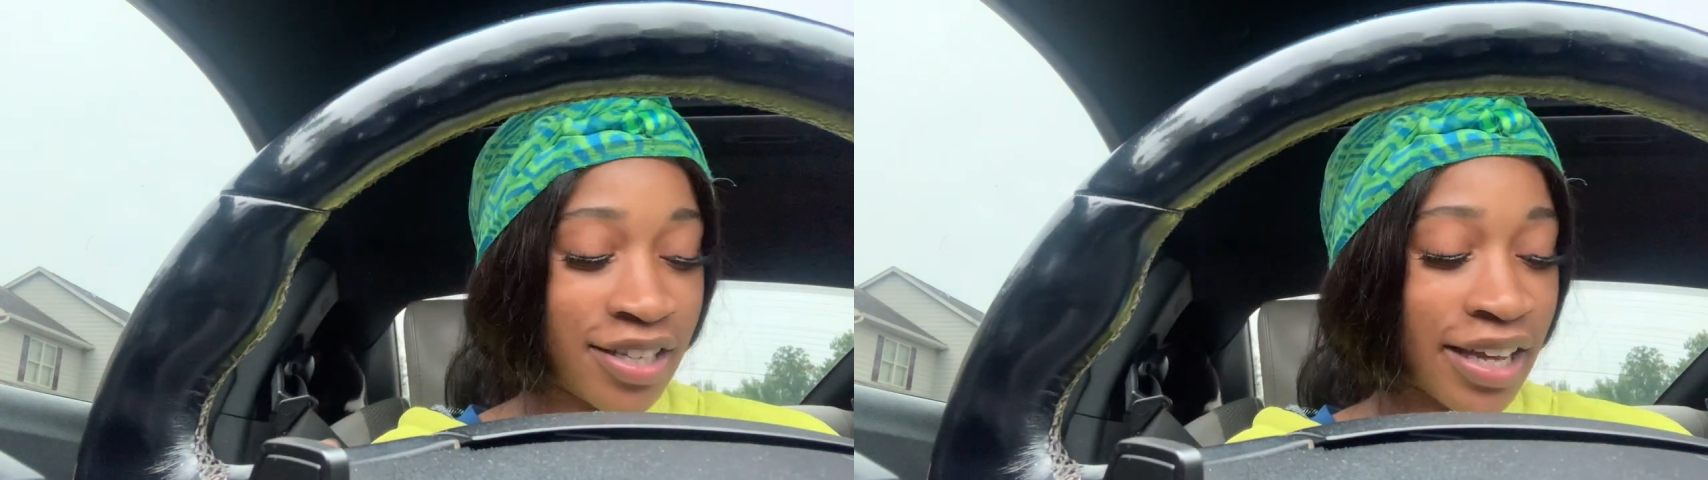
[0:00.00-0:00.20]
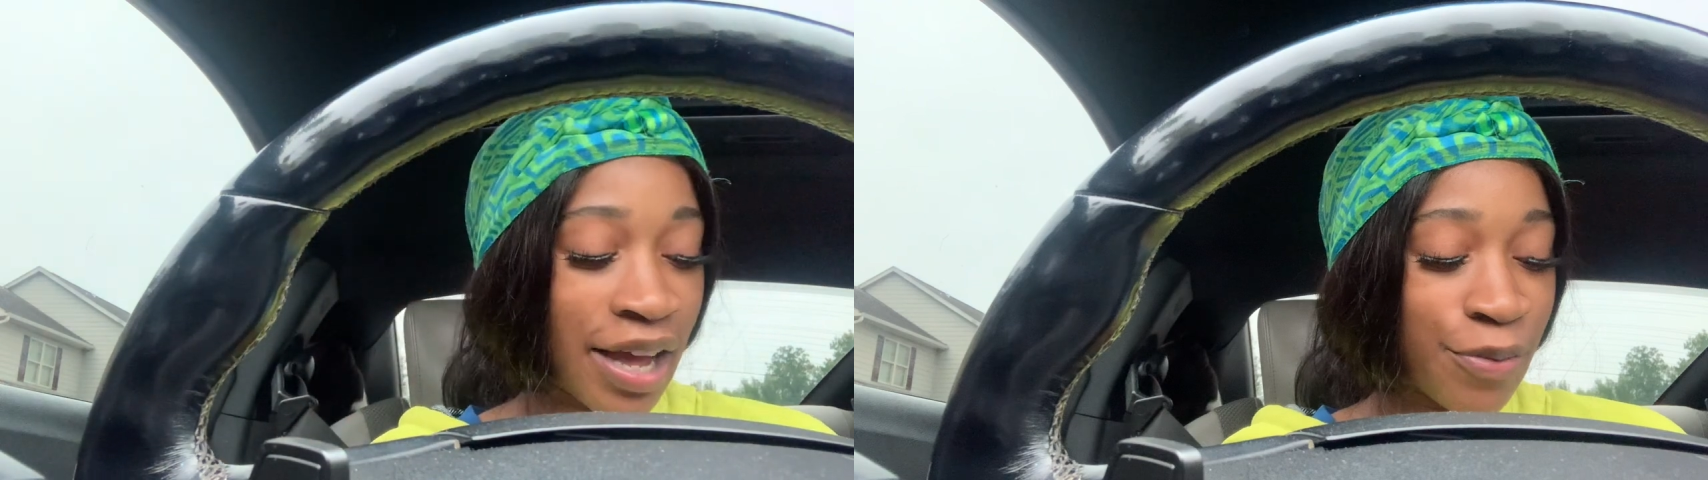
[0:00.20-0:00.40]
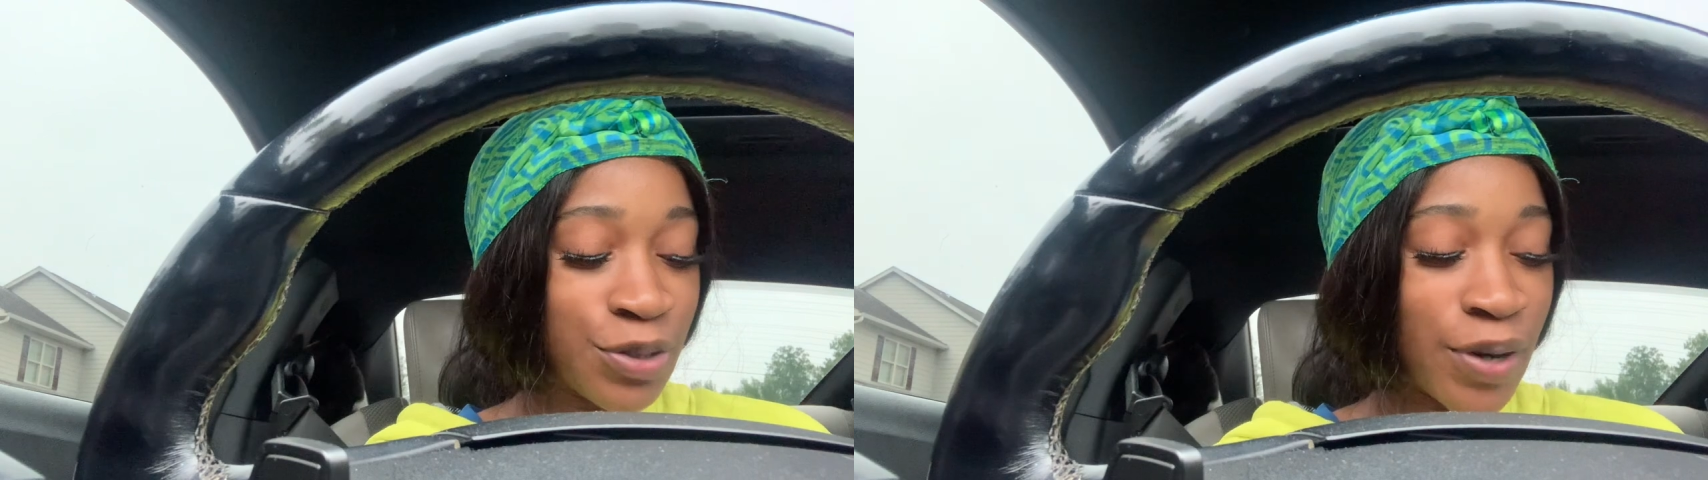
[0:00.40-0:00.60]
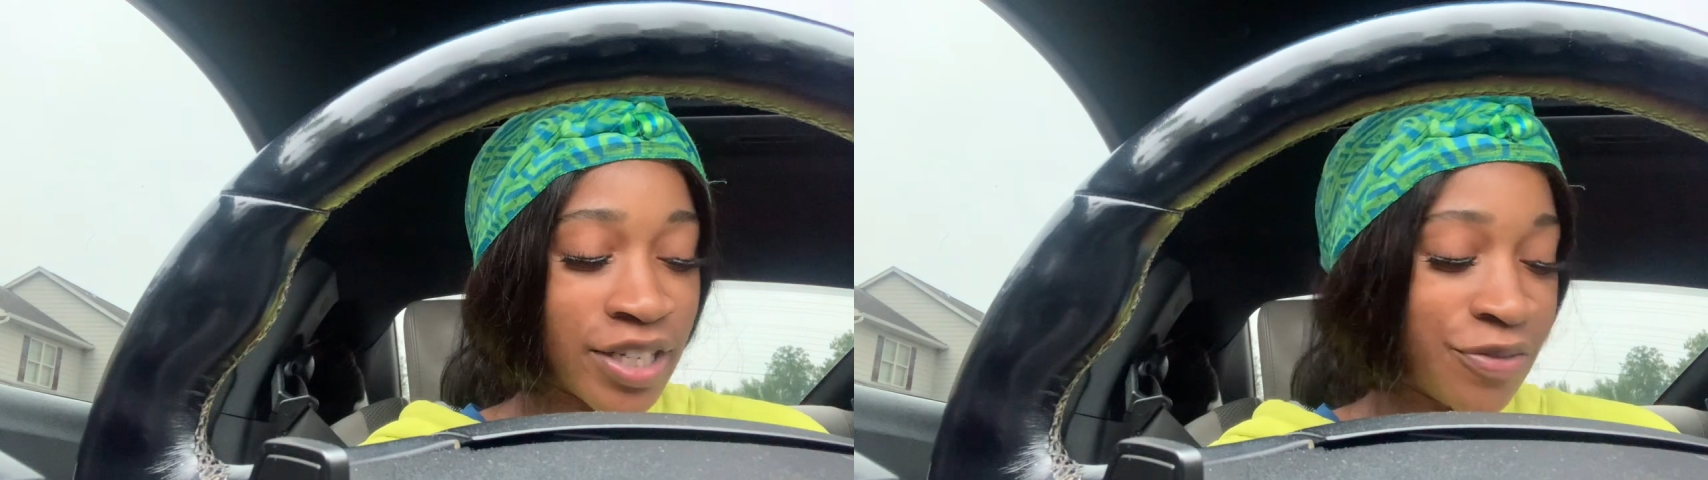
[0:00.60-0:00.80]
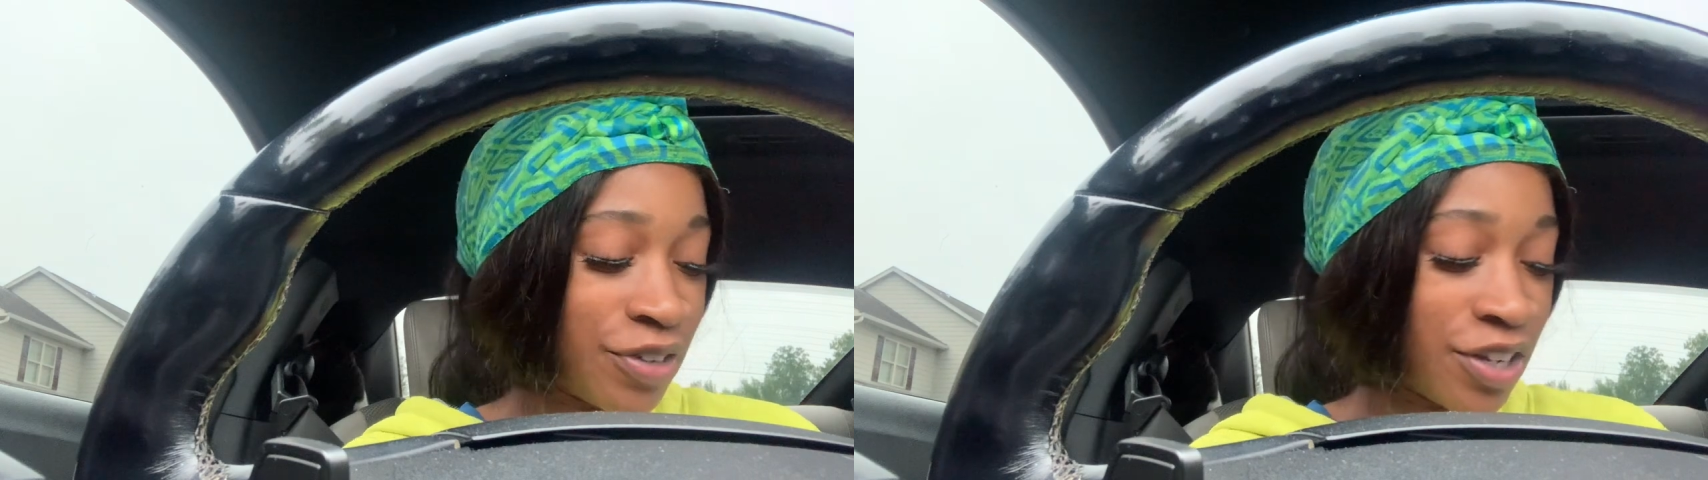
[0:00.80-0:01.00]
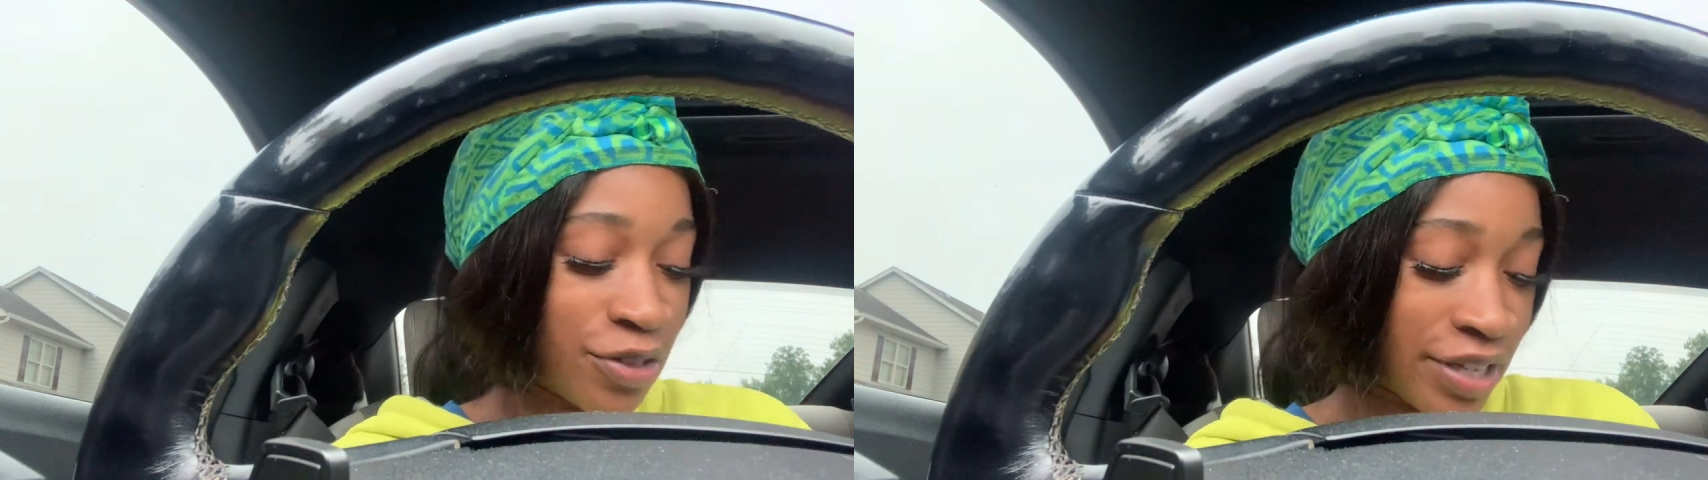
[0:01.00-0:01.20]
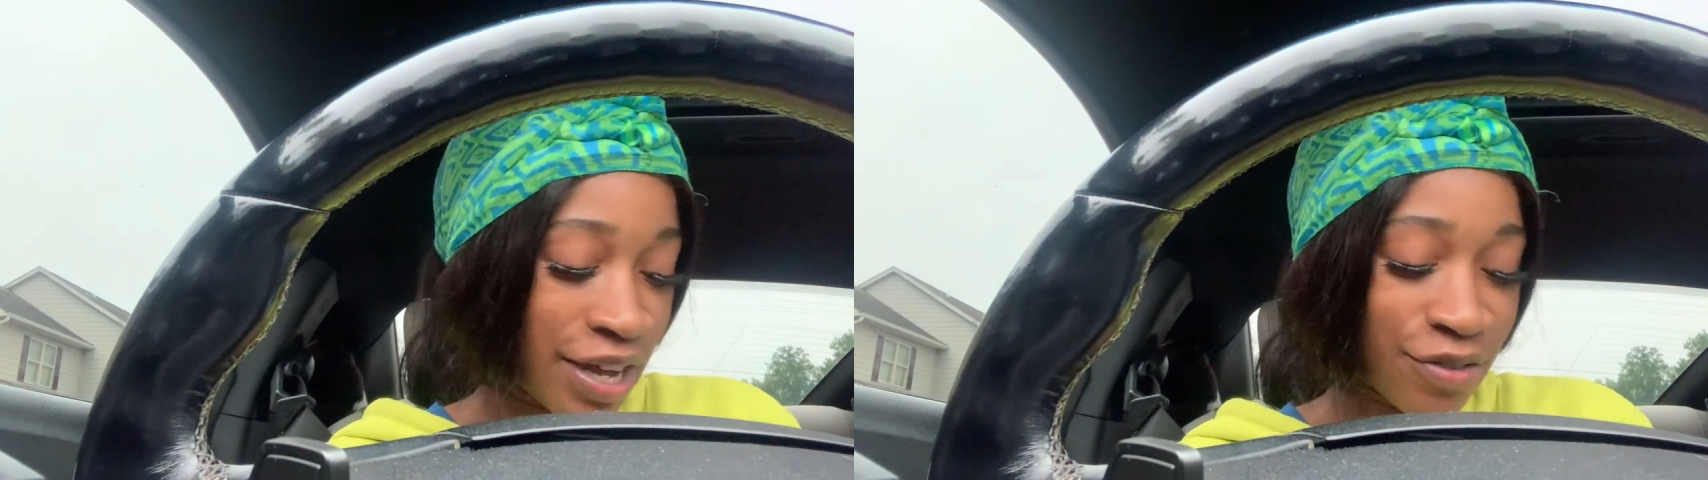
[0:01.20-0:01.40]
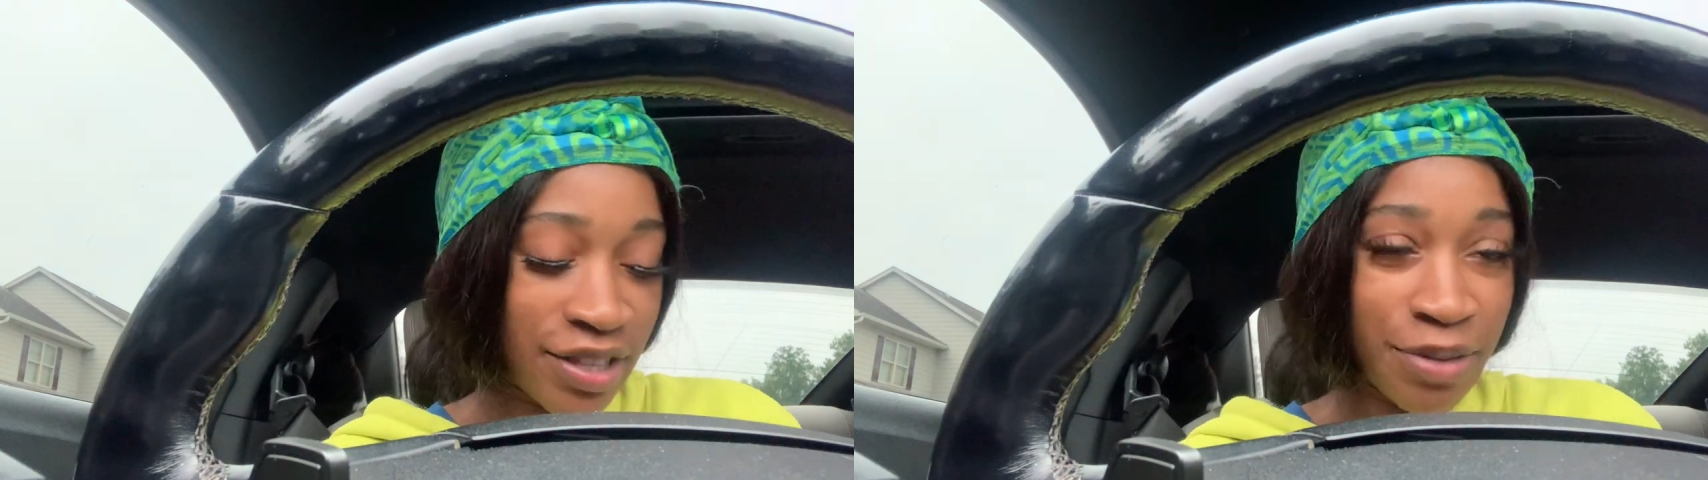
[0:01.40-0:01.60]
Like I was watching videos and
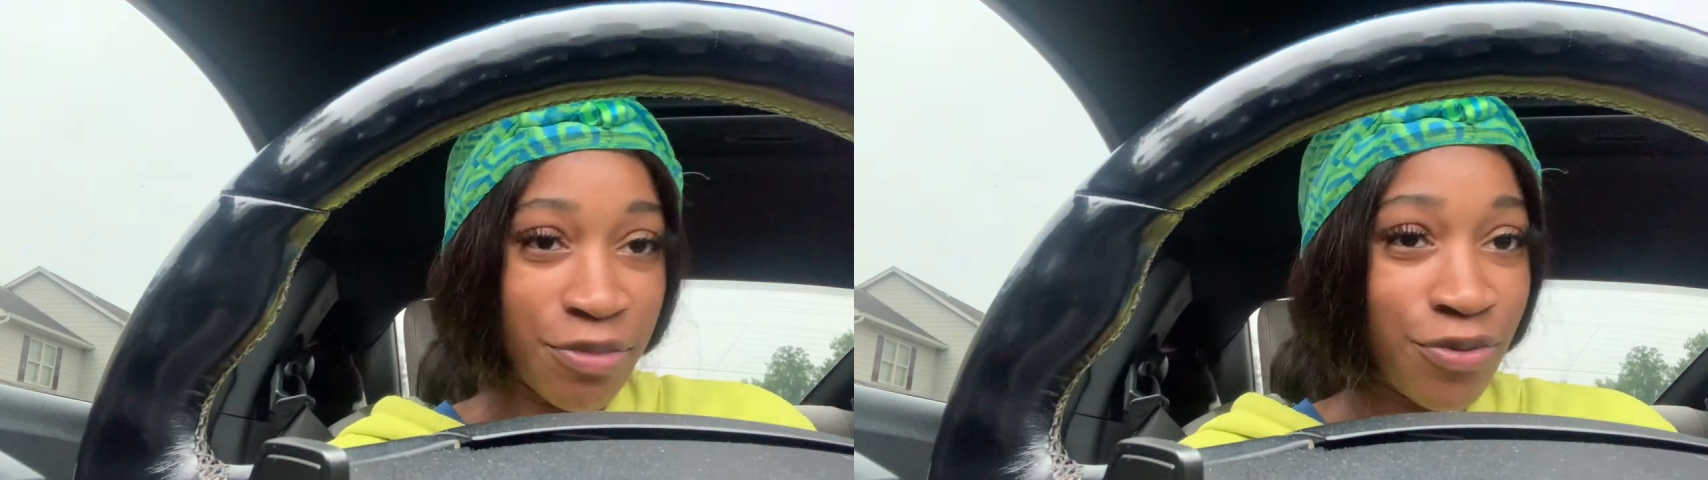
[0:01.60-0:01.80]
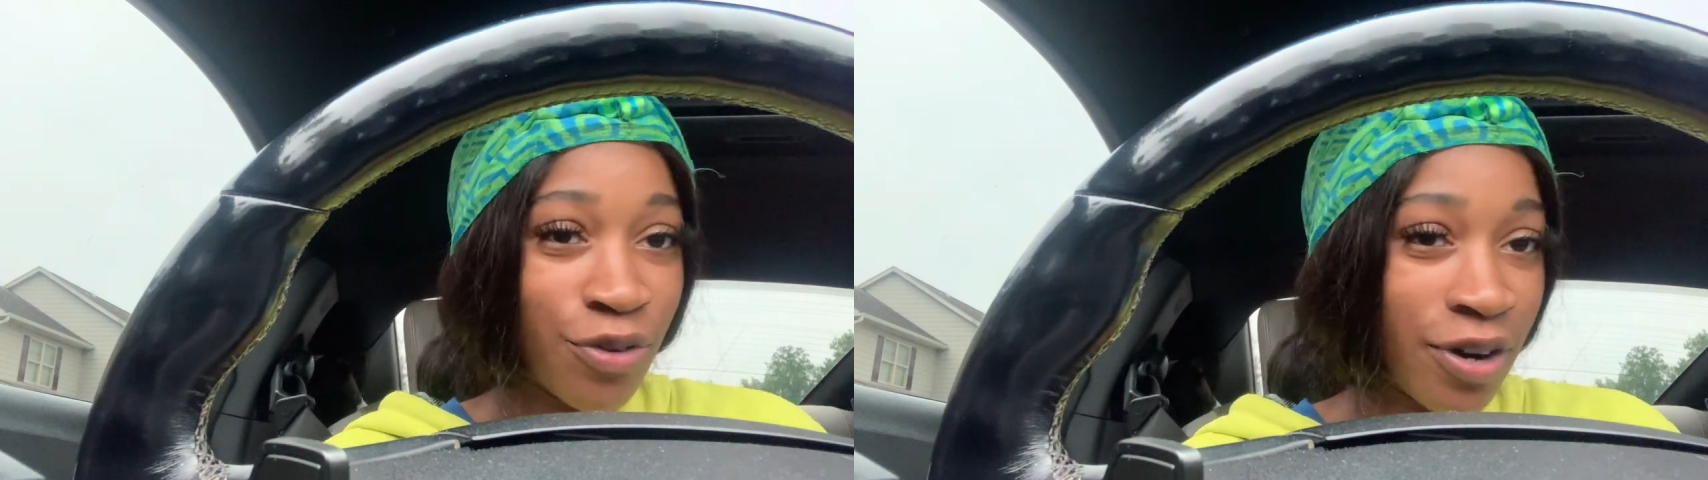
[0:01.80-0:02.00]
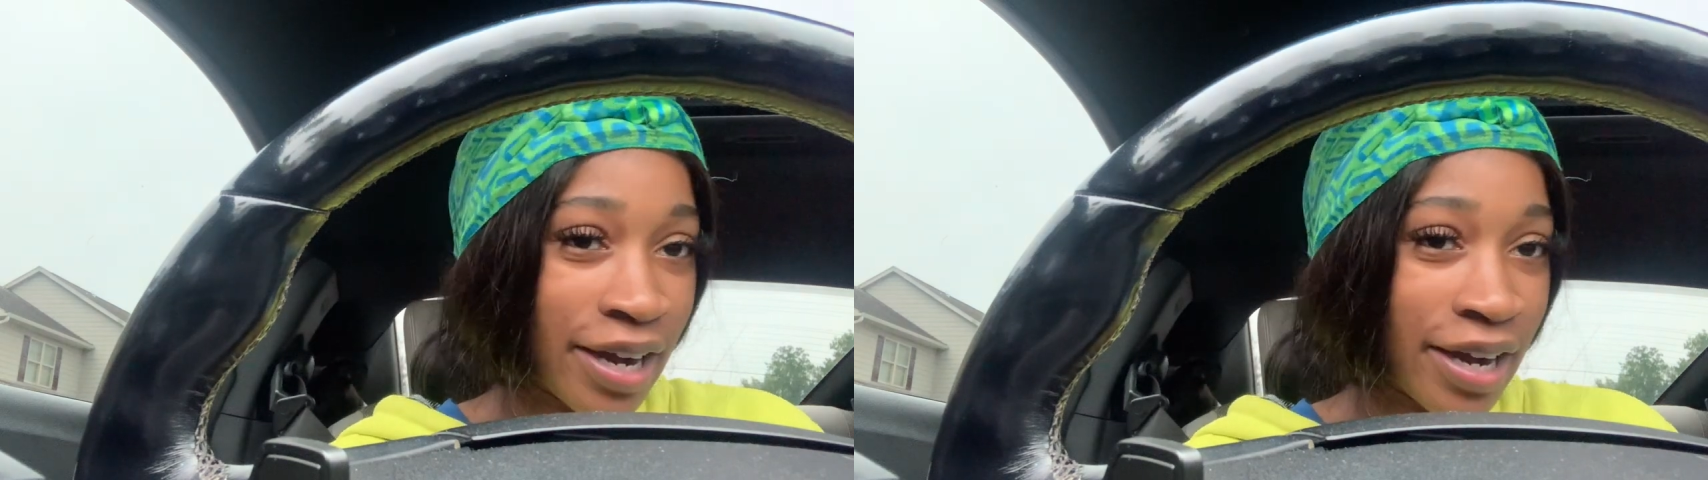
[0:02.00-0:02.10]
everything before